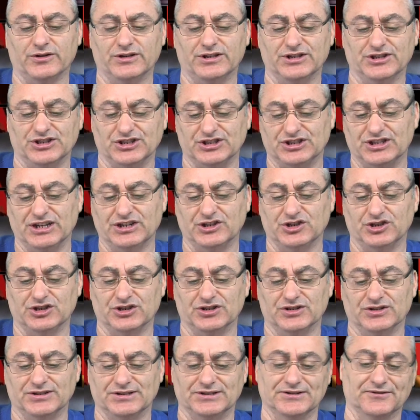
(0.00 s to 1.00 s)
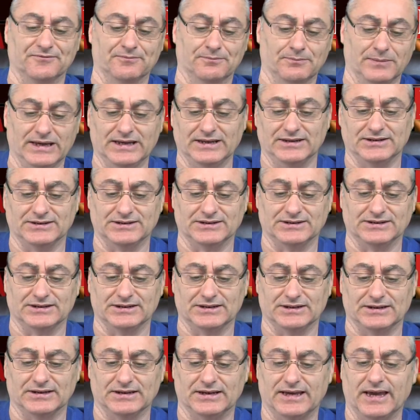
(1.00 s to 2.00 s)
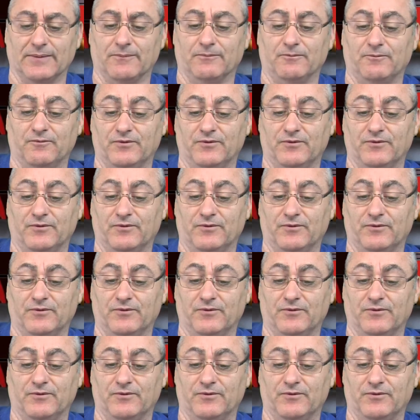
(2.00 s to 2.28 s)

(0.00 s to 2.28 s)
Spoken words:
distinctions of meats and kept